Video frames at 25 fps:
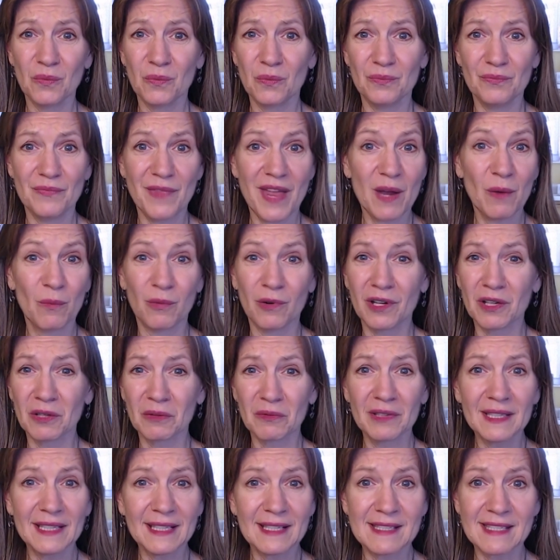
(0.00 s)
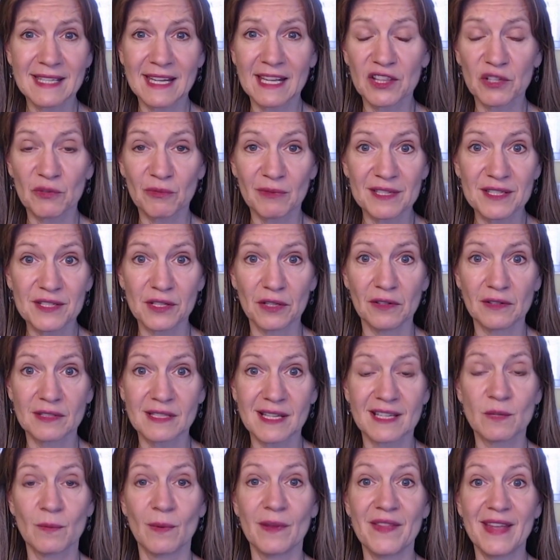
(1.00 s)
they weren't really seeing the results
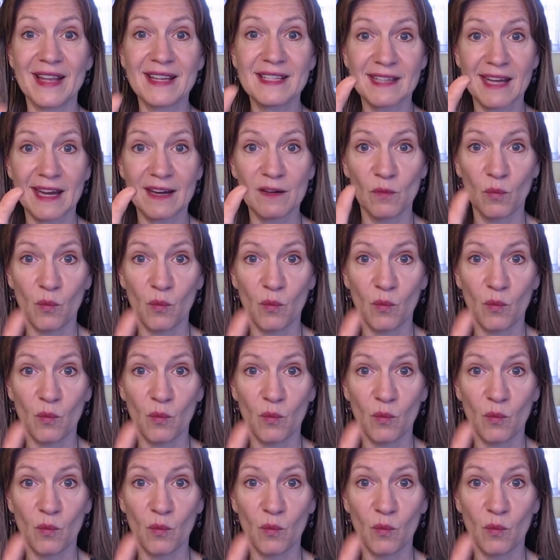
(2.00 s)
as when they stayed